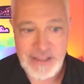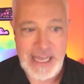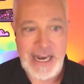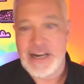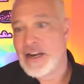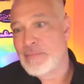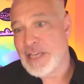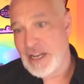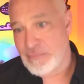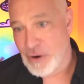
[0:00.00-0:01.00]
that ended up
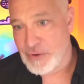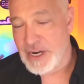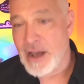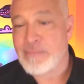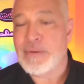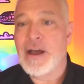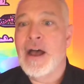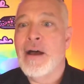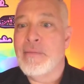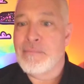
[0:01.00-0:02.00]
getting broken up
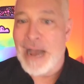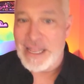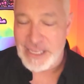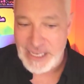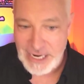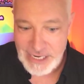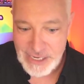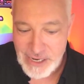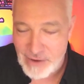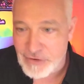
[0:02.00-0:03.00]
uh, by the
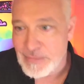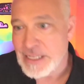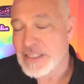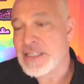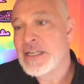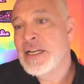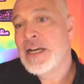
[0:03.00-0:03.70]
Canadian government.